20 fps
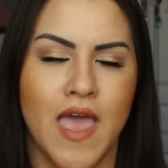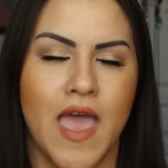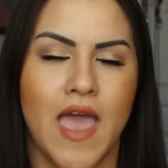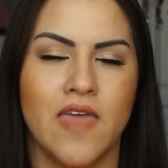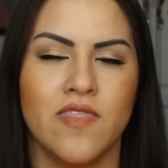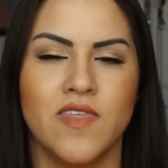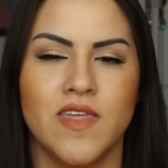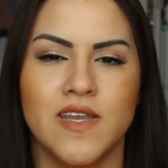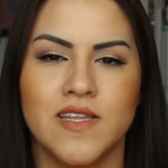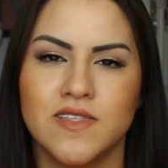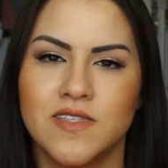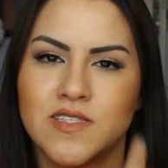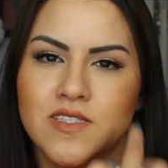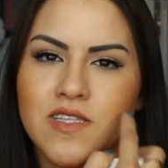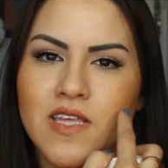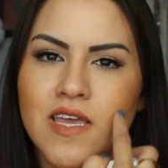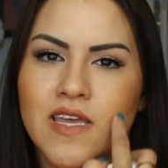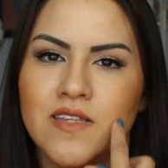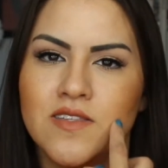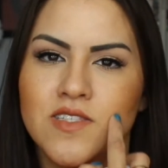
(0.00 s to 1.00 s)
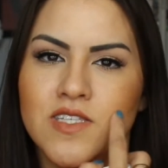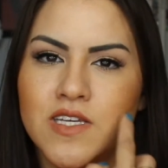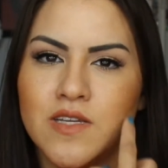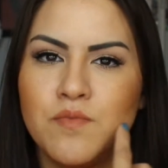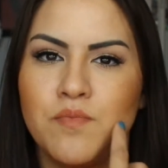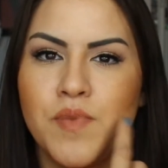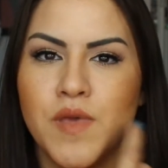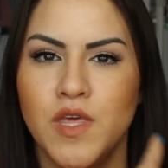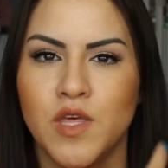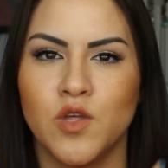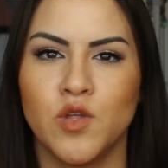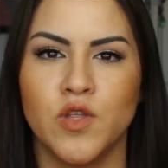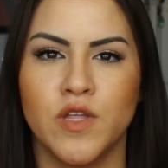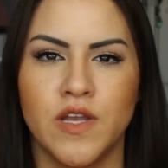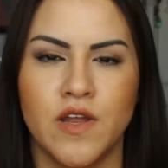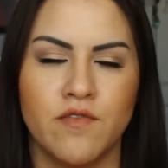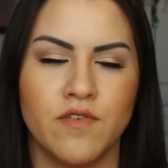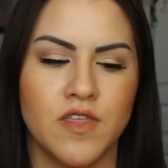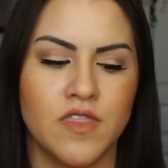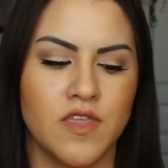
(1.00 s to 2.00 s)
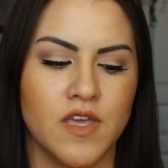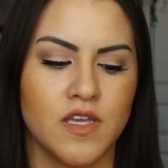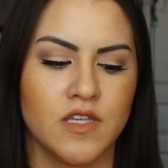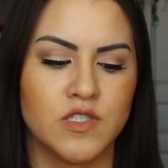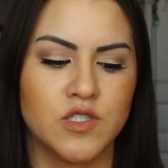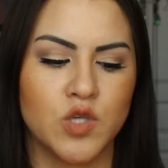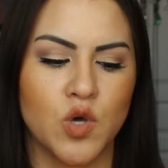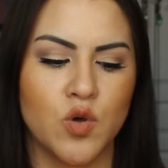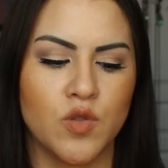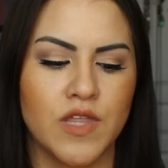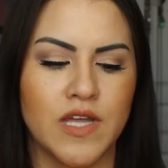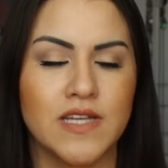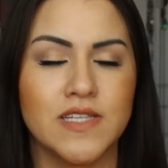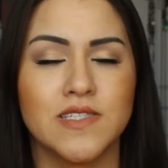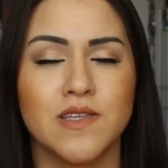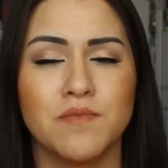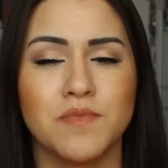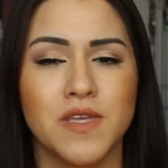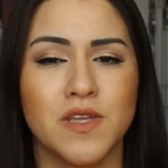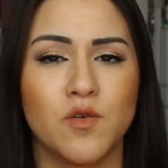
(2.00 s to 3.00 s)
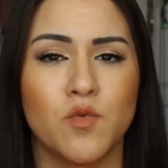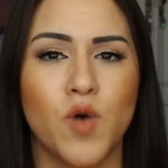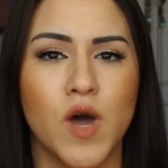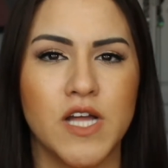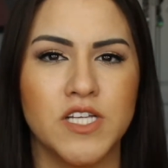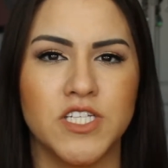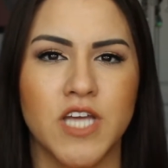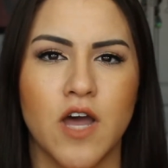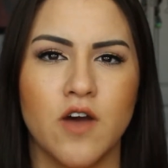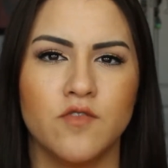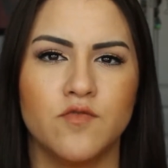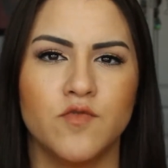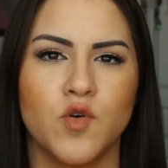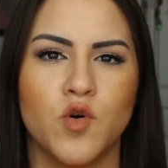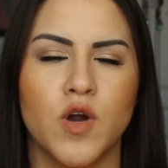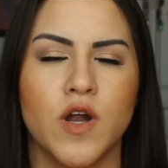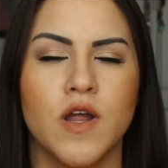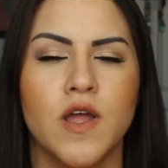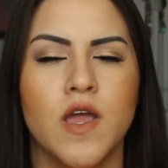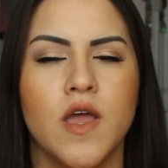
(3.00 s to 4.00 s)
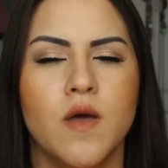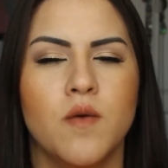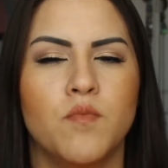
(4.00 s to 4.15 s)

and then it's it did peel and everything so that is something to watch out for